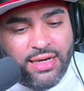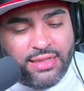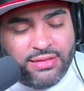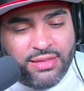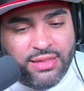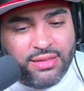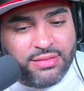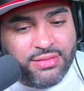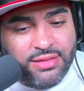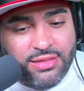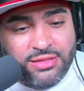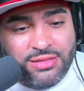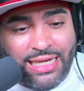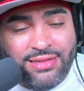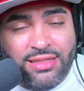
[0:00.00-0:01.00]
I think
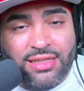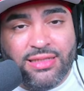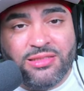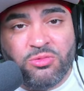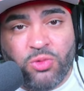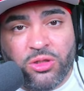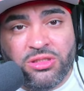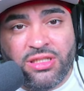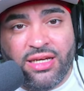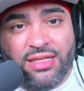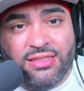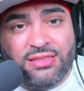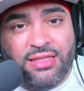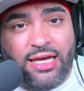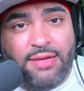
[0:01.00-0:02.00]
it's worse
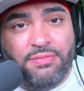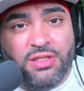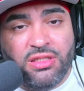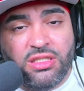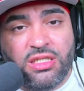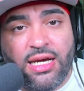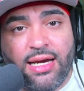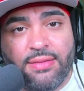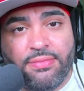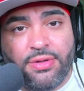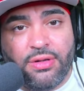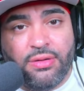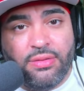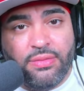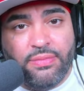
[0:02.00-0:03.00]
getting stabbed than shot, bro.
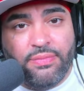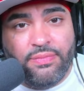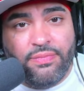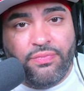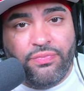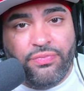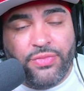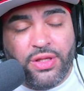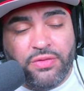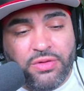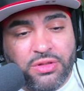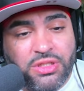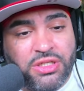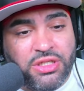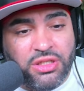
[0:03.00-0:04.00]

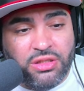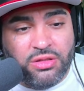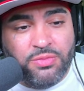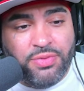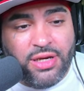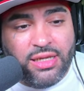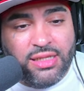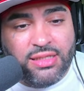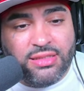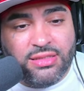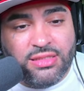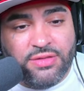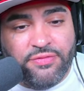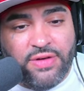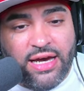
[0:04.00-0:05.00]
Real shit. You probably could
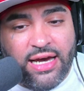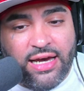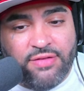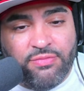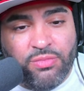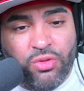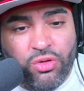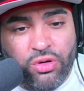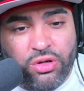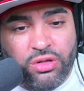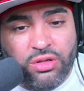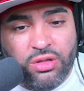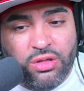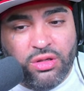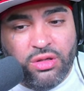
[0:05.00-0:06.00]
survive
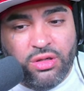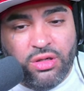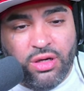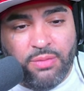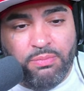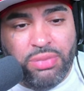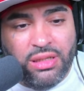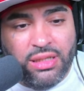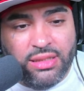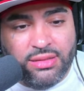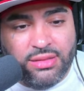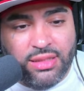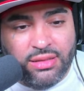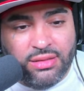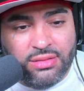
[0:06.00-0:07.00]
more a
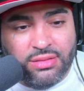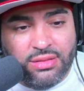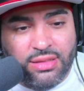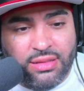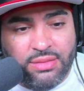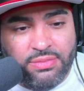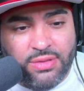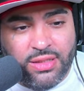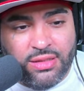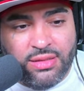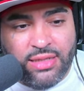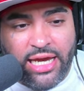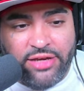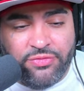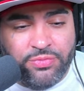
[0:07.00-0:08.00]
bullet than a
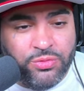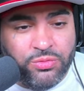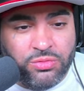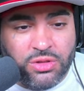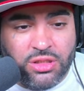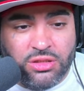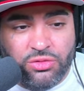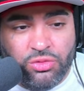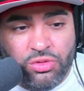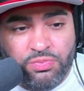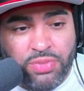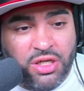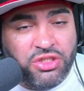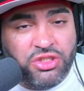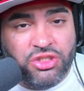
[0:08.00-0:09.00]
knife wound, because you
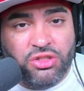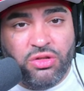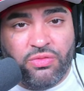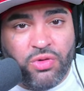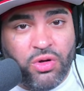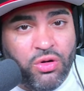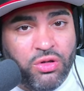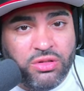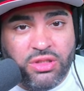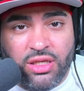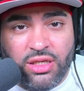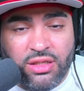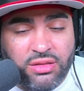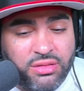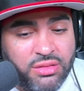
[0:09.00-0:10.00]
puncture the wrong
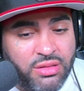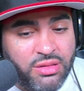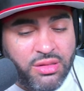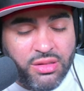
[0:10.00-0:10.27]
thing.